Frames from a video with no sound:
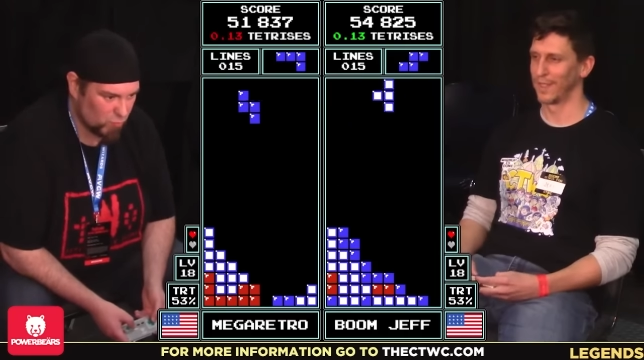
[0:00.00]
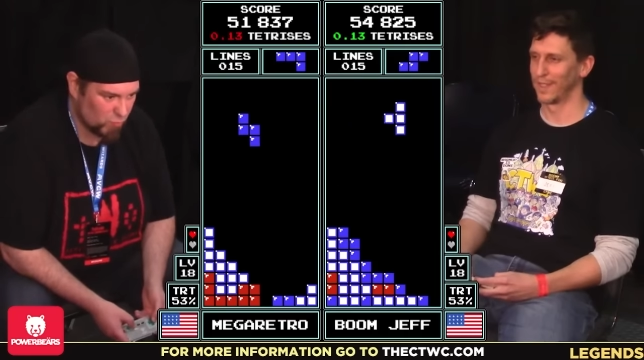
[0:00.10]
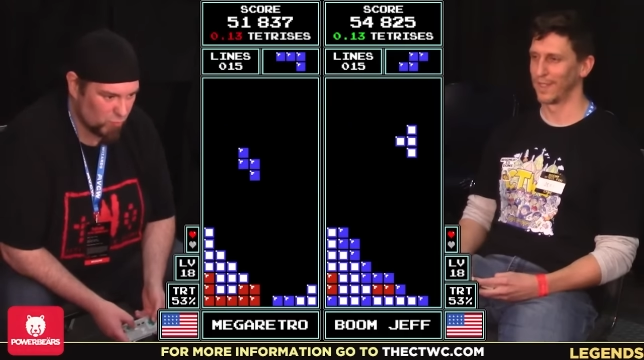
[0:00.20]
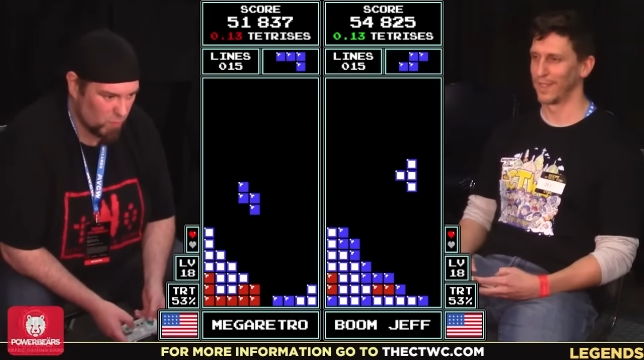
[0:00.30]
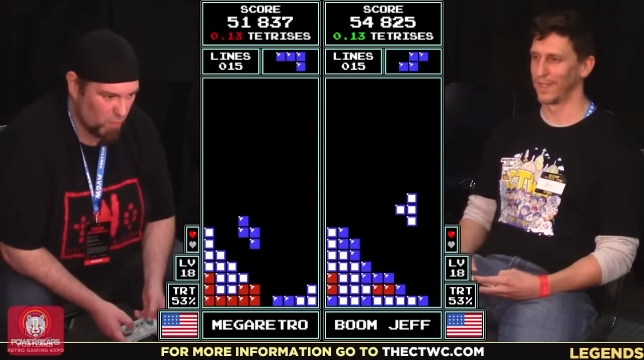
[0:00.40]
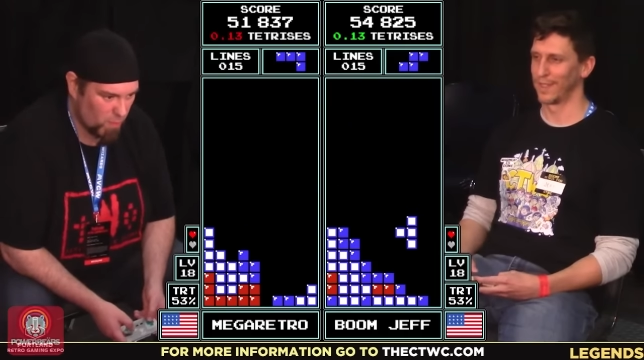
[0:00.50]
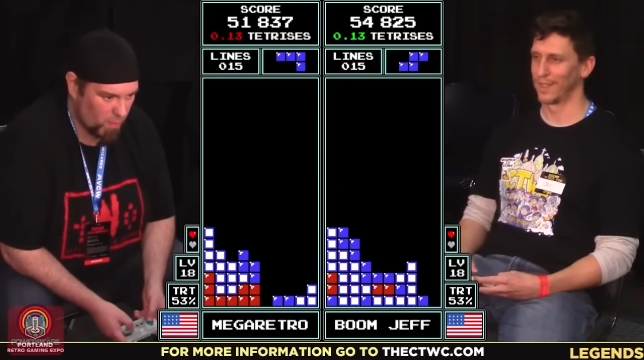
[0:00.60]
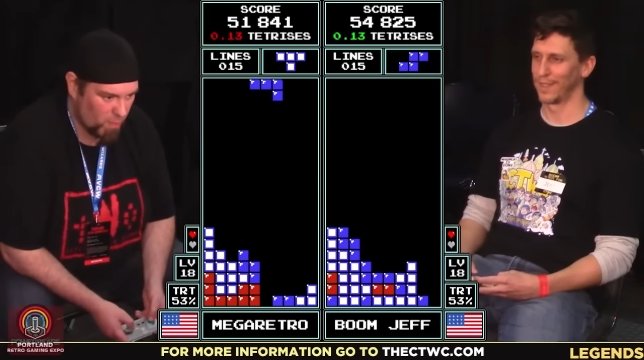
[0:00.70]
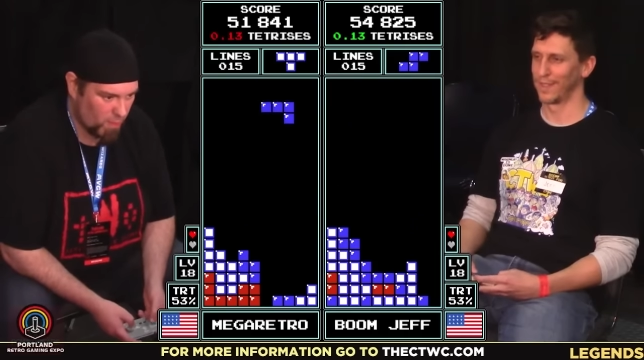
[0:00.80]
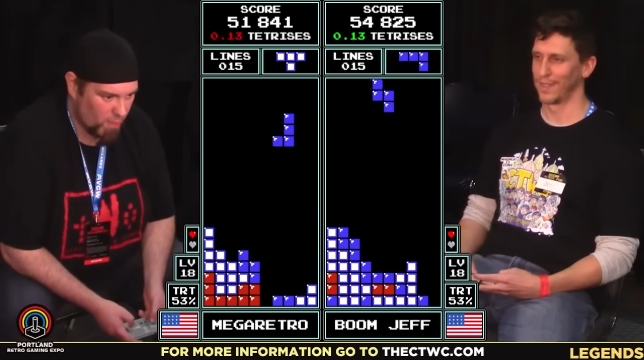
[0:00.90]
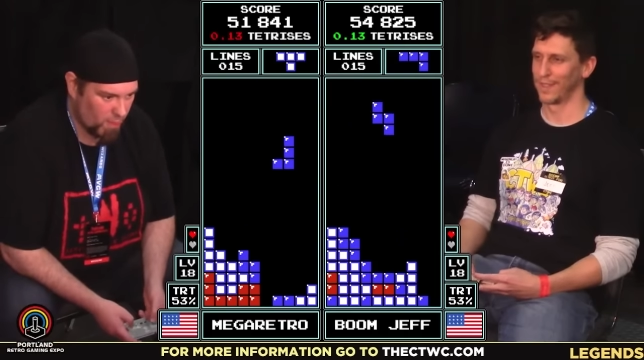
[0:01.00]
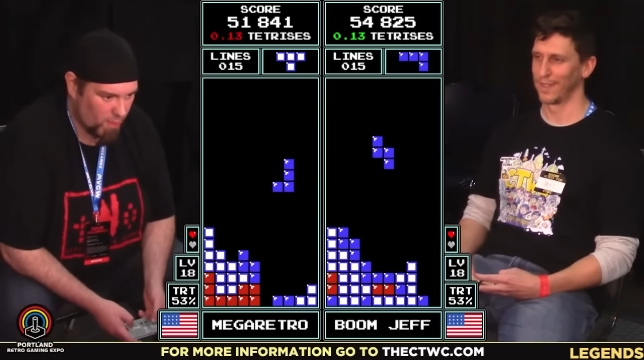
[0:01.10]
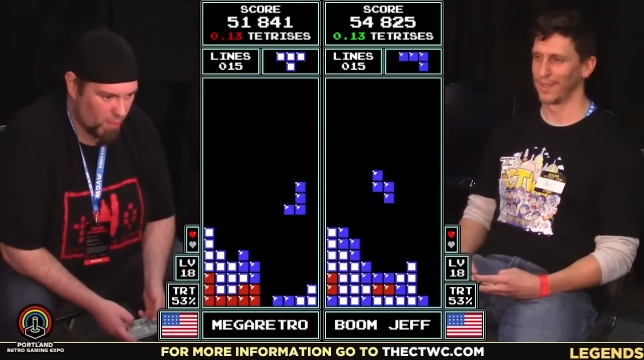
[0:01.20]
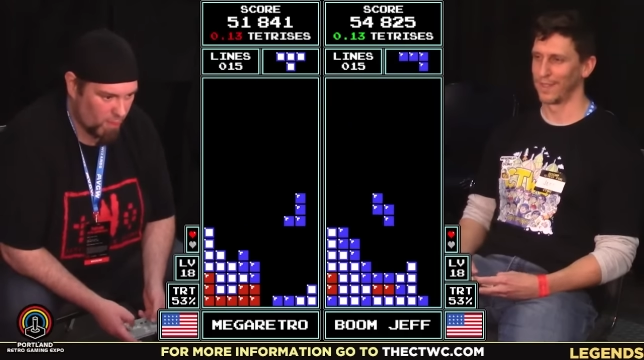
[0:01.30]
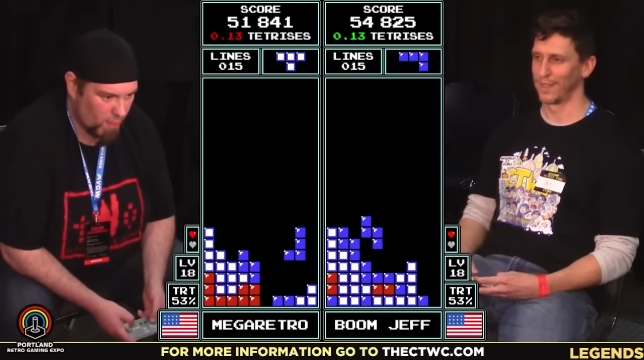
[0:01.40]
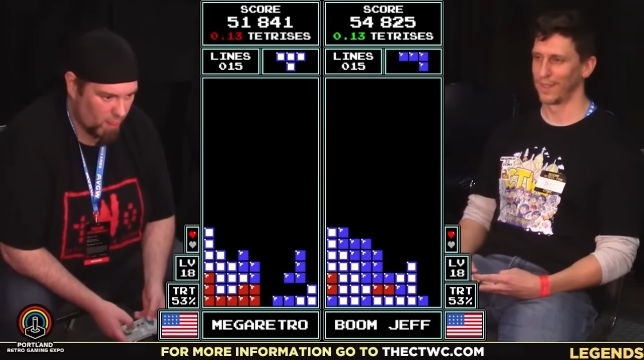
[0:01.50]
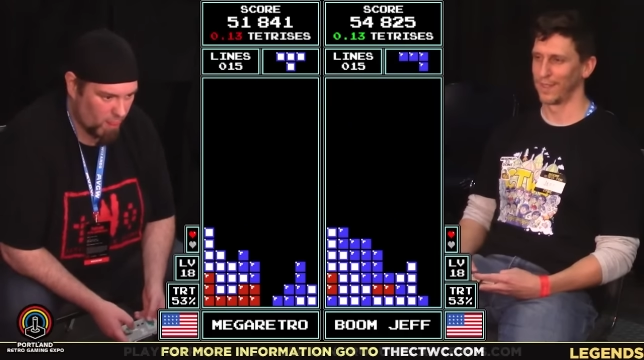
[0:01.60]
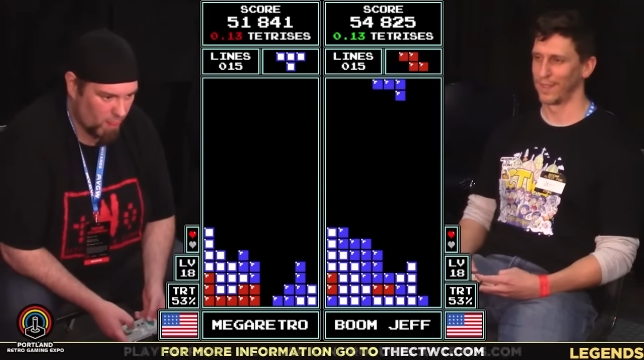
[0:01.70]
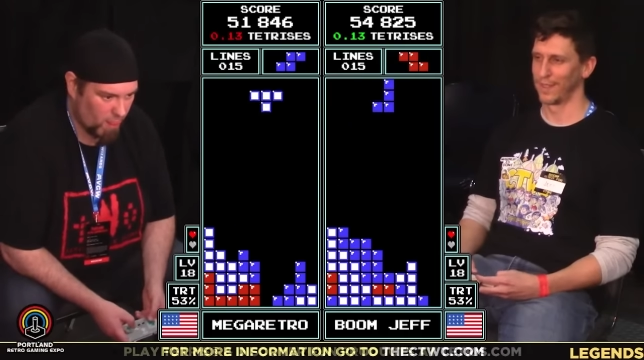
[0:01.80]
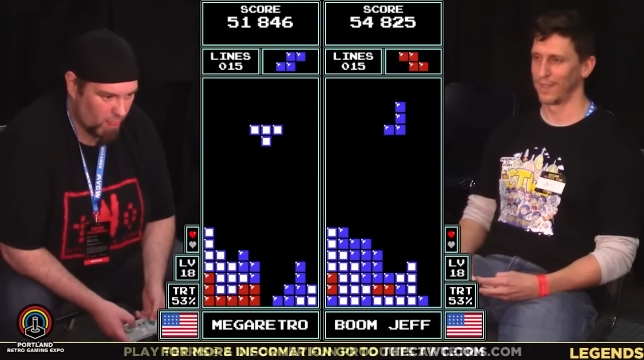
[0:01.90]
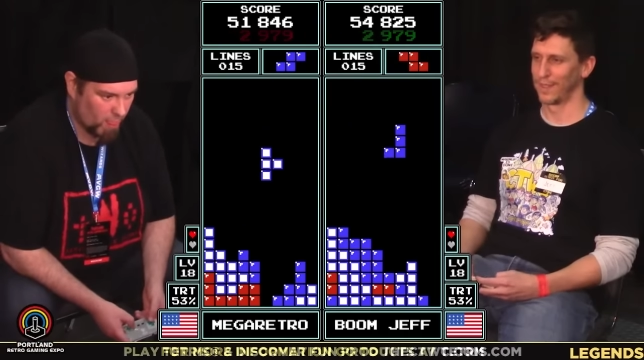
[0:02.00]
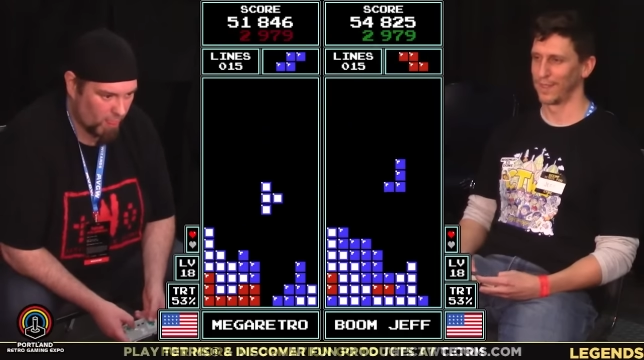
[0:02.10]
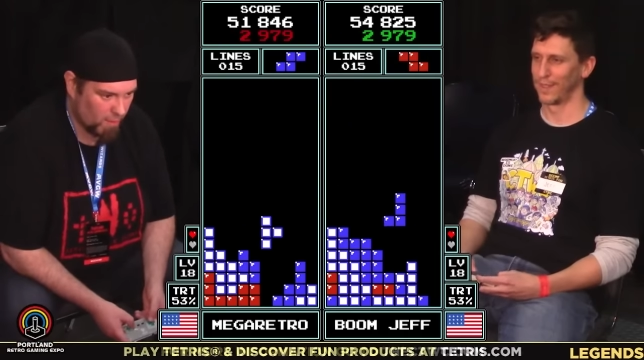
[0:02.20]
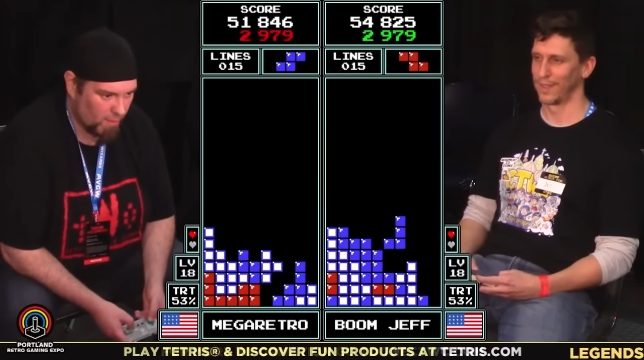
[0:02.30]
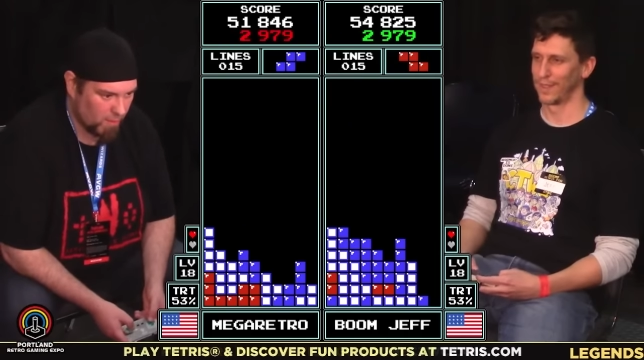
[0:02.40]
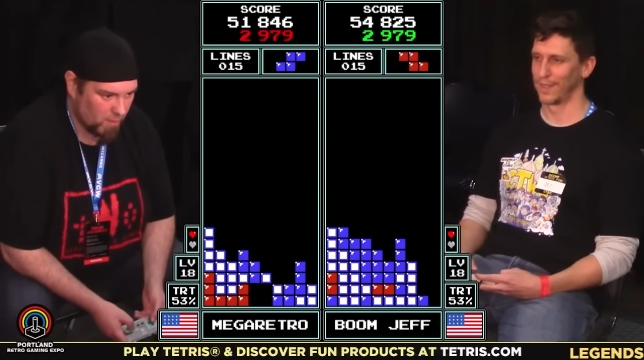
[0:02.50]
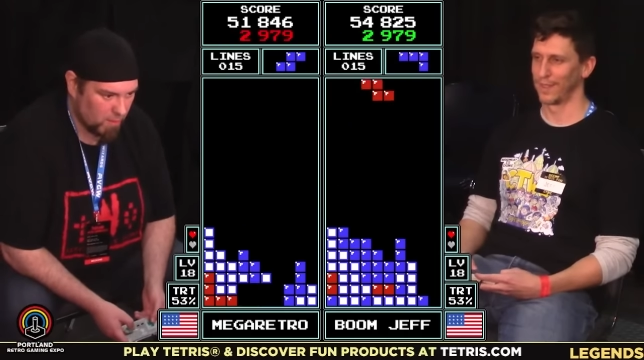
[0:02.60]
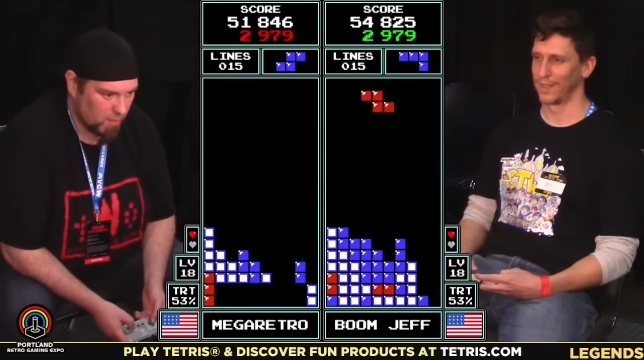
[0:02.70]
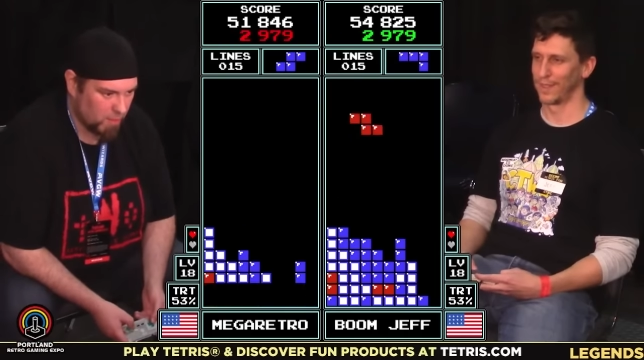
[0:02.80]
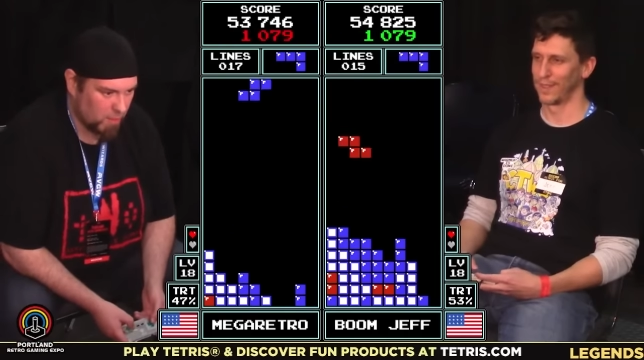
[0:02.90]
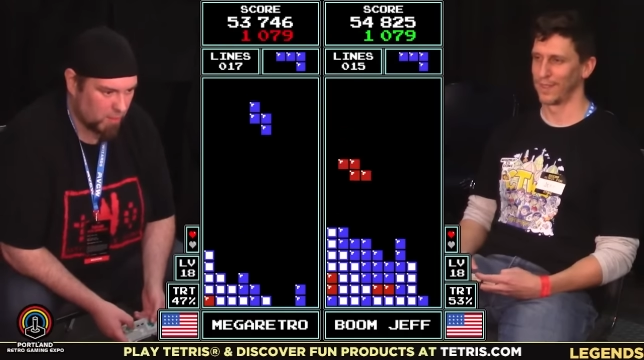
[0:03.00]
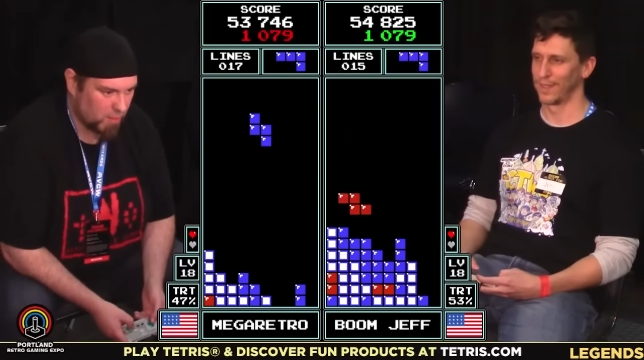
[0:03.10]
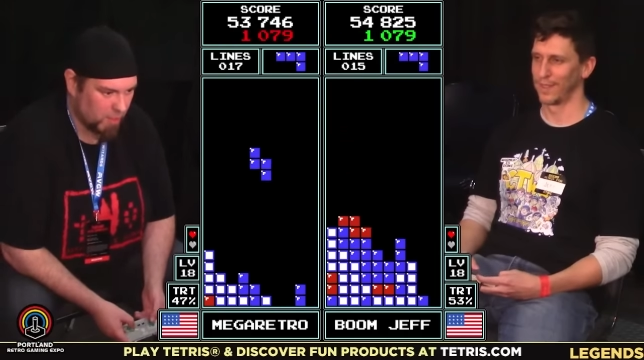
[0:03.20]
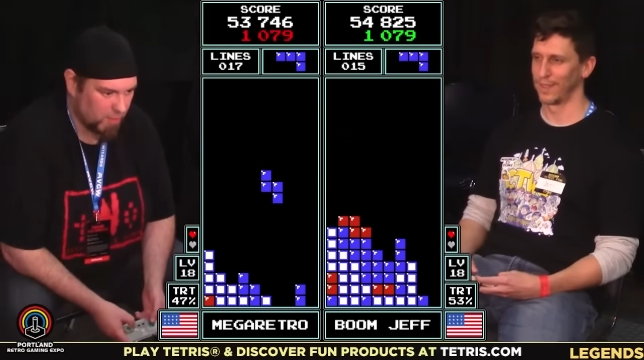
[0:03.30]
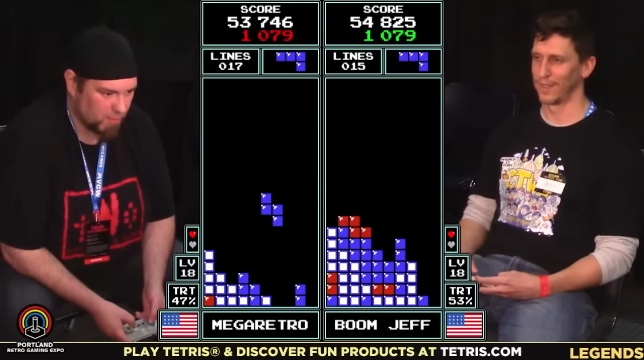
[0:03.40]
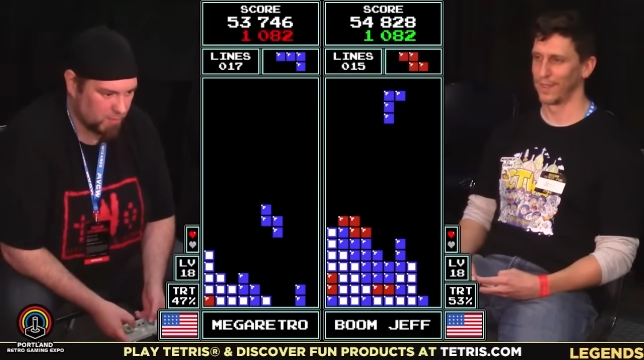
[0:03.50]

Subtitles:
[no speech]